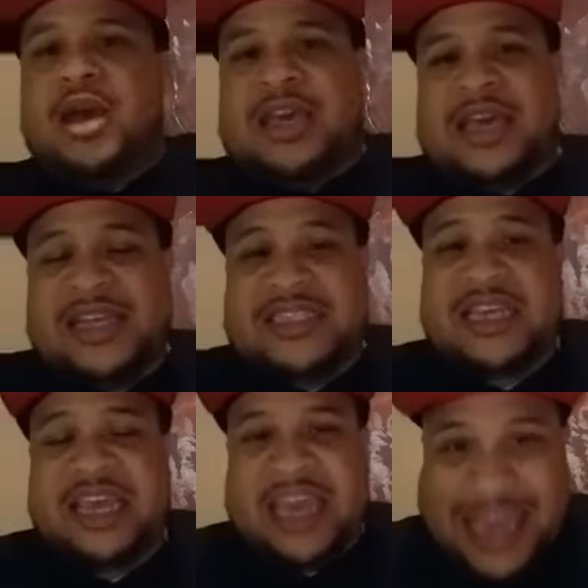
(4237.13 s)
is
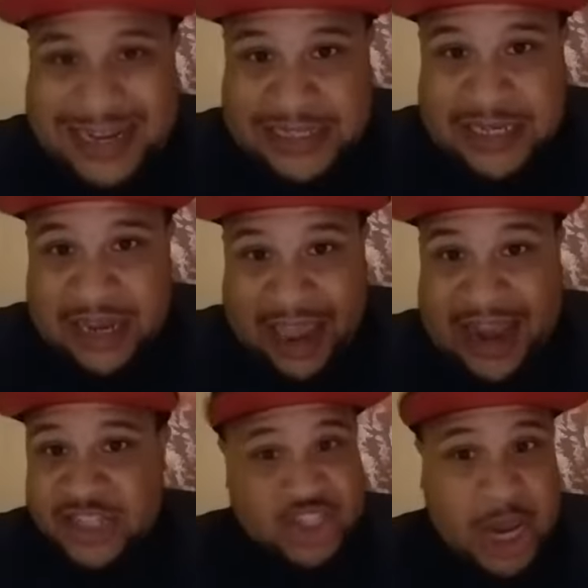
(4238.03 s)
It
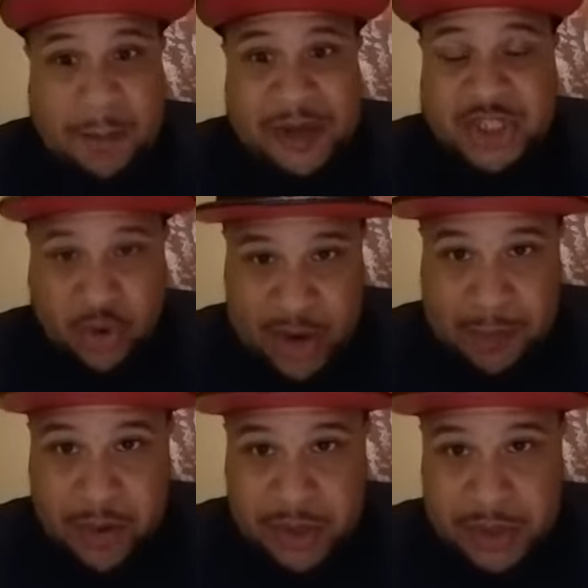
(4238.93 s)
and Jeepers
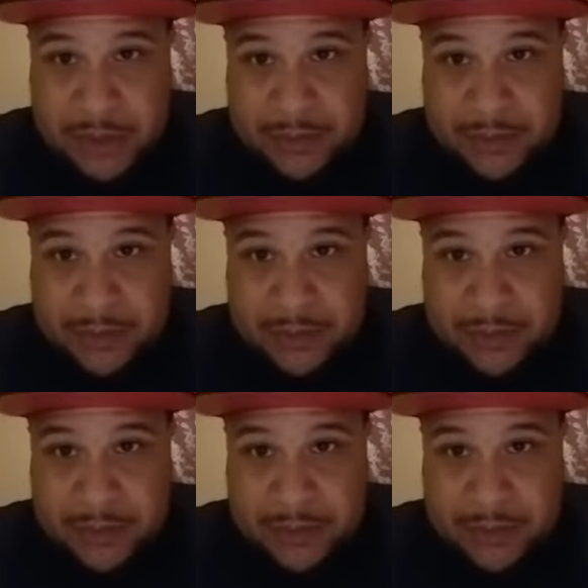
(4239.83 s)
Creepers.